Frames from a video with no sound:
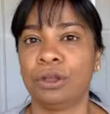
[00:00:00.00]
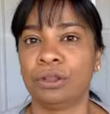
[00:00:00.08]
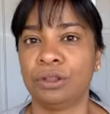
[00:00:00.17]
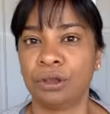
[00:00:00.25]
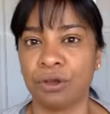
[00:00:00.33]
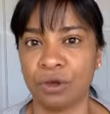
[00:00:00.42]

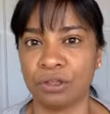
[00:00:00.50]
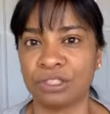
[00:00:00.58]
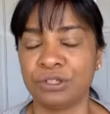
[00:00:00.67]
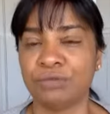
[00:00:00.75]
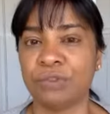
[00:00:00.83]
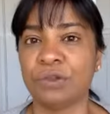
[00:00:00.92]
the
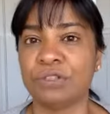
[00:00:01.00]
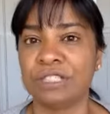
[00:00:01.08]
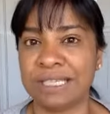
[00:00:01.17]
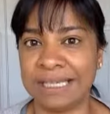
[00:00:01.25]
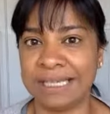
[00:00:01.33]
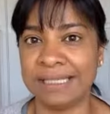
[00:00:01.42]
cost of
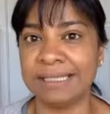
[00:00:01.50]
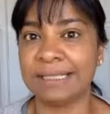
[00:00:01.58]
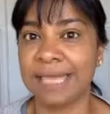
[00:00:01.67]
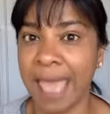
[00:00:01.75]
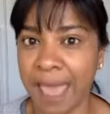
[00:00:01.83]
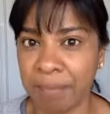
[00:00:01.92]
those leads
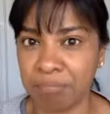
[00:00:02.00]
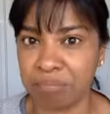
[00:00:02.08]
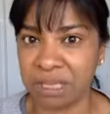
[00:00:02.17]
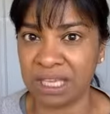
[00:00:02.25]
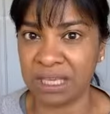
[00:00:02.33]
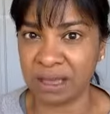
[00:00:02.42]
can
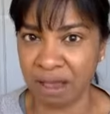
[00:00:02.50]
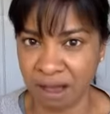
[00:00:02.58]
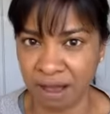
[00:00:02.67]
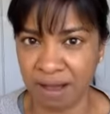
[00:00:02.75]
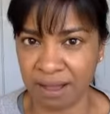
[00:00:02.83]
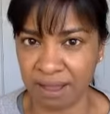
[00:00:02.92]
be
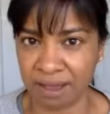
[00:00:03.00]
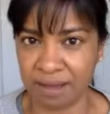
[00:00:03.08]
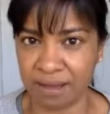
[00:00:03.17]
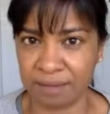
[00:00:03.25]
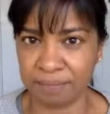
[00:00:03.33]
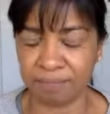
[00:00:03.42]
higher.
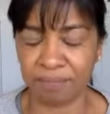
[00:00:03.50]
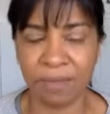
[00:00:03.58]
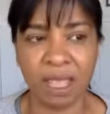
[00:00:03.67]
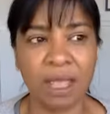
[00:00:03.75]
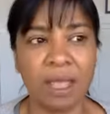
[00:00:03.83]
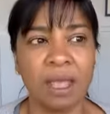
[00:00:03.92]

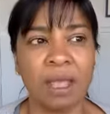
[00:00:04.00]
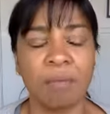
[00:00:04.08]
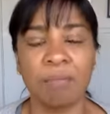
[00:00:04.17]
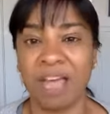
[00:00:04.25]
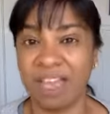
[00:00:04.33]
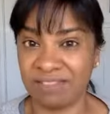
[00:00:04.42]

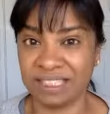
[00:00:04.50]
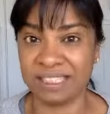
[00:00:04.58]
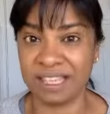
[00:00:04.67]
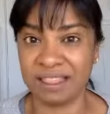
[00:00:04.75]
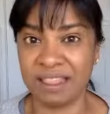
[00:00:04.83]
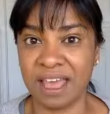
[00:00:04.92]
But having
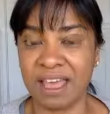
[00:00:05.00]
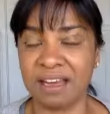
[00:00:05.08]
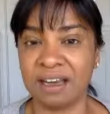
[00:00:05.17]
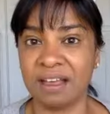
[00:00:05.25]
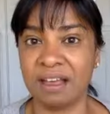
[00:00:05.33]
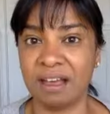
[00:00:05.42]
said that,
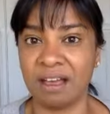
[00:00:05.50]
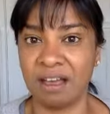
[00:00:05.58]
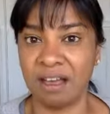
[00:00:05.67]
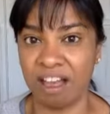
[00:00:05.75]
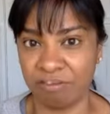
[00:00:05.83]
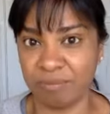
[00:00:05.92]

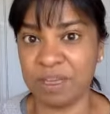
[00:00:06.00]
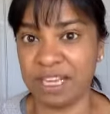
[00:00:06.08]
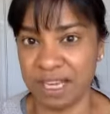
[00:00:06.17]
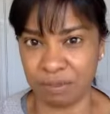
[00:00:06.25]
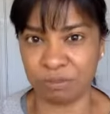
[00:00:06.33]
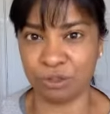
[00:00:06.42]
I've
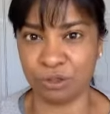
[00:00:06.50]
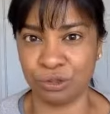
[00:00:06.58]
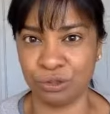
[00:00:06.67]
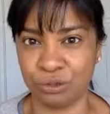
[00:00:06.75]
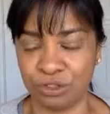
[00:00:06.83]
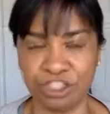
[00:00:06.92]
been able
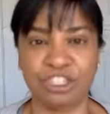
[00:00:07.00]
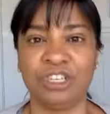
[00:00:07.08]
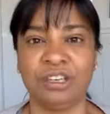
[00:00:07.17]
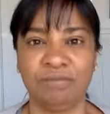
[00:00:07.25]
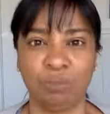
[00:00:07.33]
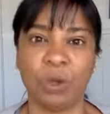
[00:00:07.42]
to
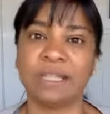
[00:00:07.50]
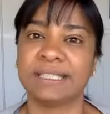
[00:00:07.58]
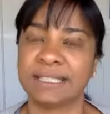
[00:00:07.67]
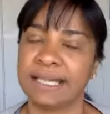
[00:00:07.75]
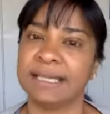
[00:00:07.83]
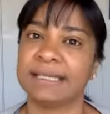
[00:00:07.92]
achieve 1
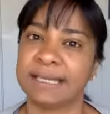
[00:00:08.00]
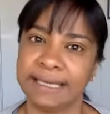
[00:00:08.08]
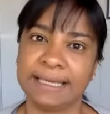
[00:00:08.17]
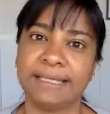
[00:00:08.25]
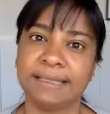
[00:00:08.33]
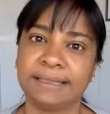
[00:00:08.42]
cent
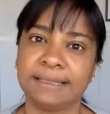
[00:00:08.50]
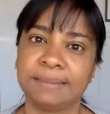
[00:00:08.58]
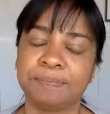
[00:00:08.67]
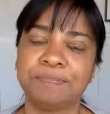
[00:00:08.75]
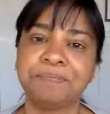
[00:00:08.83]
leads.